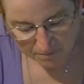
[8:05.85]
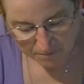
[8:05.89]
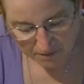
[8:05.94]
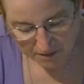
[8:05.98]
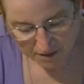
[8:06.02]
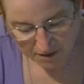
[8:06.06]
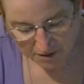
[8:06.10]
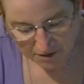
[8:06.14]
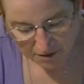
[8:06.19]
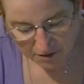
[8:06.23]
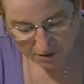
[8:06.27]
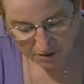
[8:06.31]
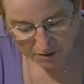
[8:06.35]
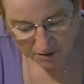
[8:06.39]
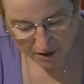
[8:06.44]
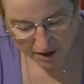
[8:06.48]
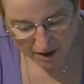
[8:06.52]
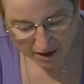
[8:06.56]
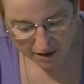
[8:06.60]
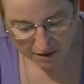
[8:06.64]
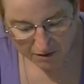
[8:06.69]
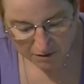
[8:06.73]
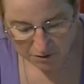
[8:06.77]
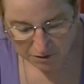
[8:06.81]
Tells you
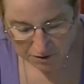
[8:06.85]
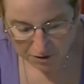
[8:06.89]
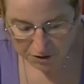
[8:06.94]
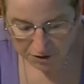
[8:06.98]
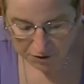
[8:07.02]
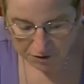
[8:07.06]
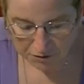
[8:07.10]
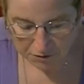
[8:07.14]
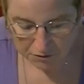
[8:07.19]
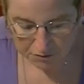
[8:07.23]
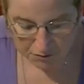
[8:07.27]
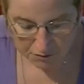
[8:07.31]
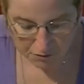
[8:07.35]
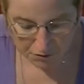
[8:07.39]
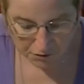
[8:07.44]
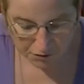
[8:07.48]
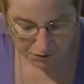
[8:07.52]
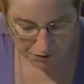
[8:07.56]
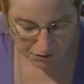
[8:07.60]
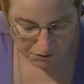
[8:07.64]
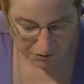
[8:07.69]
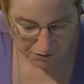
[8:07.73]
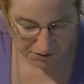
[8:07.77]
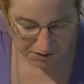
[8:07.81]
how to
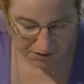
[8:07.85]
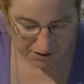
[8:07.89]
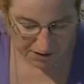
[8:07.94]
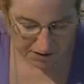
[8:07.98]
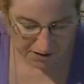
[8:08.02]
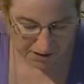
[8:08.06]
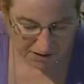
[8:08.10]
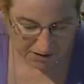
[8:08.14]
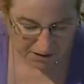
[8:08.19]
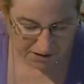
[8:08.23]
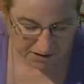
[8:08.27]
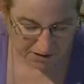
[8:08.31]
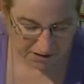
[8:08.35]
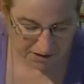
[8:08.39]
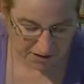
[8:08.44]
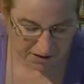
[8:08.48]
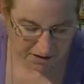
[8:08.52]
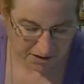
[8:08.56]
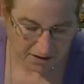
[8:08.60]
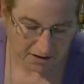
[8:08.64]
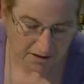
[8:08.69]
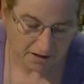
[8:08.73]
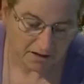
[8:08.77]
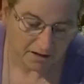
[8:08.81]
use these,
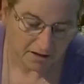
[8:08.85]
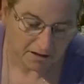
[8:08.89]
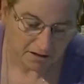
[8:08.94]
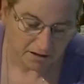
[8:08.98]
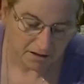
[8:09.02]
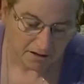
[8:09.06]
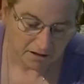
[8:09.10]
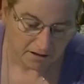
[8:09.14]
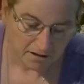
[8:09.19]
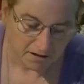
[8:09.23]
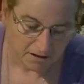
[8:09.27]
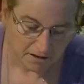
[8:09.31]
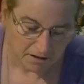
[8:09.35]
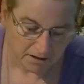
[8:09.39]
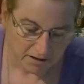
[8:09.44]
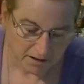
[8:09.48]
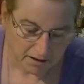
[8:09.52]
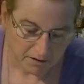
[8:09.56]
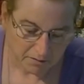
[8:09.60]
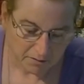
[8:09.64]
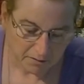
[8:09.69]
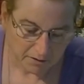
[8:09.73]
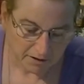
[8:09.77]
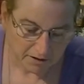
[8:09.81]

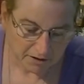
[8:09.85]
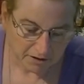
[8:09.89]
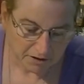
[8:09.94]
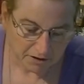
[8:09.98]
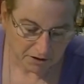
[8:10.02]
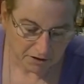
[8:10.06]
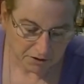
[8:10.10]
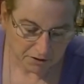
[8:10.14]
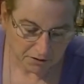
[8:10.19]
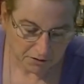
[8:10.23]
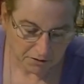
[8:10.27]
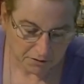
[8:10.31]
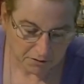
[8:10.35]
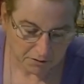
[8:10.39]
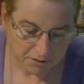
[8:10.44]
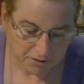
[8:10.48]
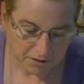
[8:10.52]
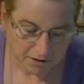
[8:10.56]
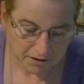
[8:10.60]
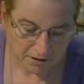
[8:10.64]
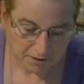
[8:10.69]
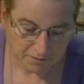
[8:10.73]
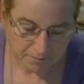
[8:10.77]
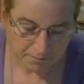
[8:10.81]
like where
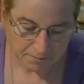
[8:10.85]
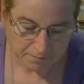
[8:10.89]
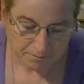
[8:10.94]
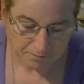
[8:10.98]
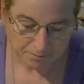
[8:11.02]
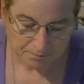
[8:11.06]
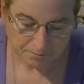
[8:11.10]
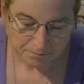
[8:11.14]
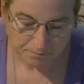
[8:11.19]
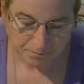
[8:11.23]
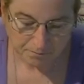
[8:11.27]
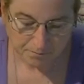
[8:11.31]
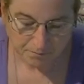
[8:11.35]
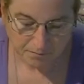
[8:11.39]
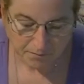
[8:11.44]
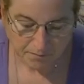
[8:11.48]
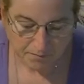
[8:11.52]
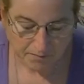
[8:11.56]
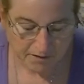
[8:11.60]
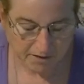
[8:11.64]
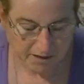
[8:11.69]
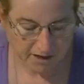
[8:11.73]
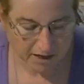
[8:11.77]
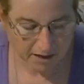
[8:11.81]
to
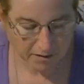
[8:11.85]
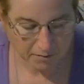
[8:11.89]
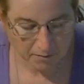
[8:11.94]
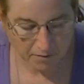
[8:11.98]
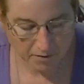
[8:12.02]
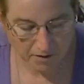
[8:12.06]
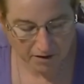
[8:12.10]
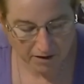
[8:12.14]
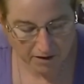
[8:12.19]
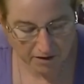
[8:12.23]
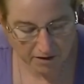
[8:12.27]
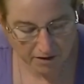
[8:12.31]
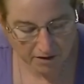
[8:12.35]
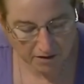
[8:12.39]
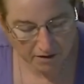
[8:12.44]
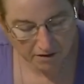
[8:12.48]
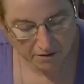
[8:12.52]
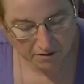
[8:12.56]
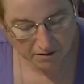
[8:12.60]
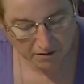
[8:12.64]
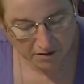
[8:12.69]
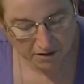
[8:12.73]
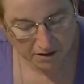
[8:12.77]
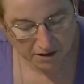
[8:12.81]
tap on
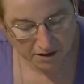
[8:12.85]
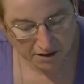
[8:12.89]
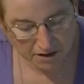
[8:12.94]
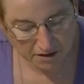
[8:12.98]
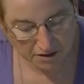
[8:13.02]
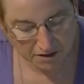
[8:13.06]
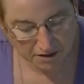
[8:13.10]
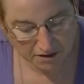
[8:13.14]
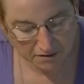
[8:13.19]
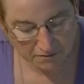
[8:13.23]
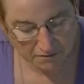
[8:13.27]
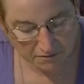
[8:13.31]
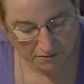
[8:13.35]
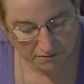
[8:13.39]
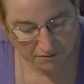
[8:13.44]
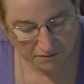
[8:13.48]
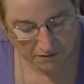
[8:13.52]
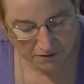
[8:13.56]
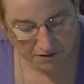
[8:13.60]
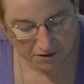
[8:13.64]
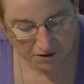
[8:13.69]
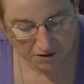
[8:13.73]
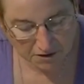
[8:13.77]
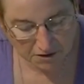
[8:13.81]
to get the different
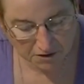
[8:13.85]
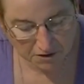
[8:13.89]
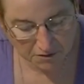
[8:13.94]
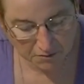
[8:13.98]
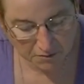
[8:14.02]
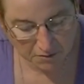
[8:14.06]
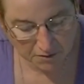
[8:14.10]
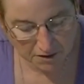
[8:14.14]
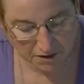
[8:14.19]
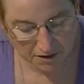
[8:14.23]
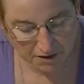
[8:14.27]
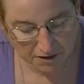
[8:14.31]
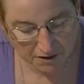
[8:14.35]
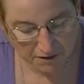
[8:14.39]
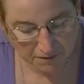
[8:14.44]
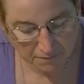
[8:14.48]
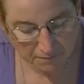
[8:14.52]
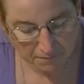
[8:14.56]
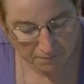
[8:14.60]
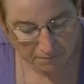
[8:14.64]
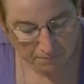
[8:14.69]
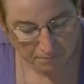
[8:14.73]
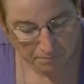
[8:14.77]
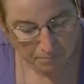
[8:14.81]
features working.
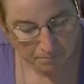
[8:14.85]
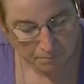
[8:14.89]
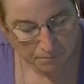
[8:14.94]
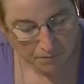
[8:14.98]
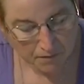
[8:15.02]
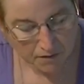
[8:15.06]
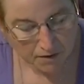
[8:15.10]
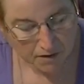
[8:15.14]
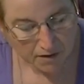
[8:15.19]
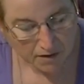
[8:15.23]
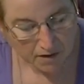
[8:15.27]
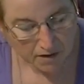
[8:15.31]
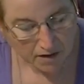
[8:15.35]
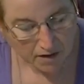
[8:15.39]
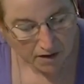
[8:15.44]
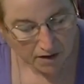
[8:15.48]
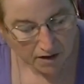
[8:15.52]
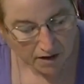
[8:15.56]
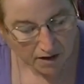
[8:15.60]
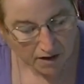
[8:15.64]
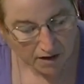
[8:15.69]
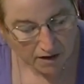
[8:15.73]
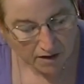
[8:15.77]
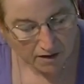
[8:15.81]

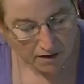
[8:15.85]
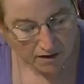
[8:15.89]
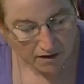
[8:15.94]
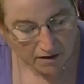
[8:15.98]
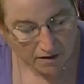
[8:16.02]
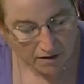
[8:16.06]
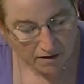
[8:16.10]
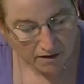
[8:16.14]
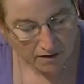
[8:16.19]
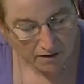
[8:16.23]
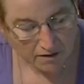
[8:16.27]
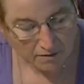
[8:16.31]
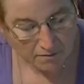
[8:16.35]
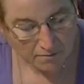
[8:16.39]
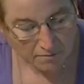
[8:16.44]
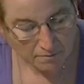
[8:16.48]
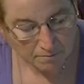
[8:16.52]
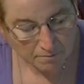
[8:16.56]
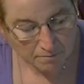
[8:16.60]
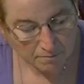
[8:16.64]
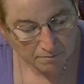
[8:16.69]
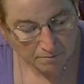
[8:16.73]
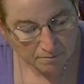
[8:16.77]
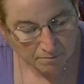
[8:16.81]

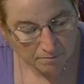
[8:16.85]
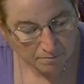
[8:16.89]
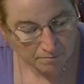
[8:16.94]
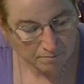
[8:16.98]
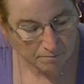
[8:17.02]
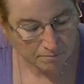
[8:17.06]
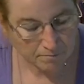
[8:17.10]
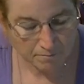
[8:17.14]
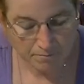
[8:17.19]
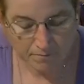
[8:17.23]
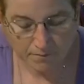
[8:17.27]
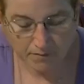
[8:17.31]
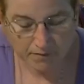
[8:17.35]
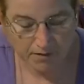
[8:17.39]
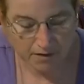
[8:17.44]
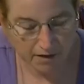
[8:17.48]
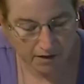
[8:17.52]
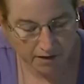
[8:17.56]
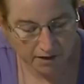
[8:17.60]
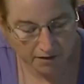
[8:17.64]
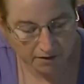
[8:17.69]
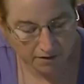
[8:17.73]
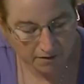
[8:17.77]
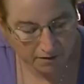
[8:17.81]
Okay,
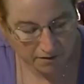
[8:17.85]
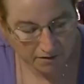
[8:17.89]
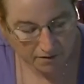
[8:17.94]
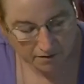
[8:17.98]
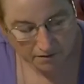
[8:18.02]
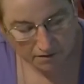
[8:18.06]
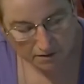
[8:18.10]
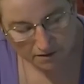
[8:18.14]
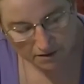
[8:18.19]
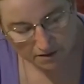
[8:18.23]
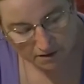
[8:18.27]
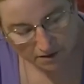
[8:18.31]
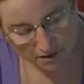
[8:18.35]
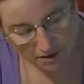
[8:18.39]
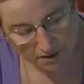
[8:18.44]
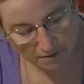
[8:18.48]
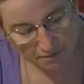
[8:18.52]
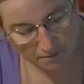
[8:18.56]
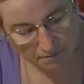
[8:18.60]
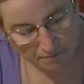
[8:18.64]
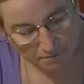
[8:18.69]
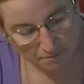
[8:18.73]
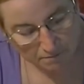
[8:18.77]
let's see.